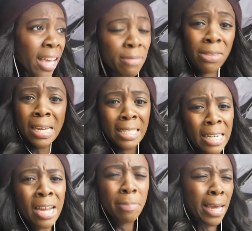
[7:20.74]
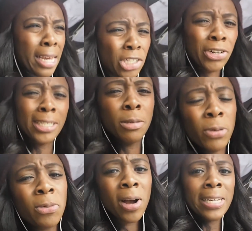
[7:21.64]
everything is a nightmare, like
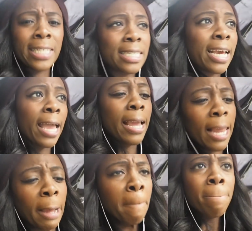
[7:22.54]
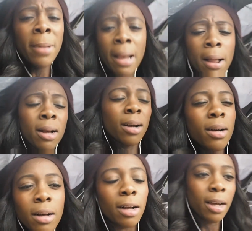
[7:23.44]
transport wise today. Like,
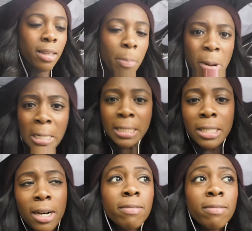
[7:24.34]
oh, the buses aren't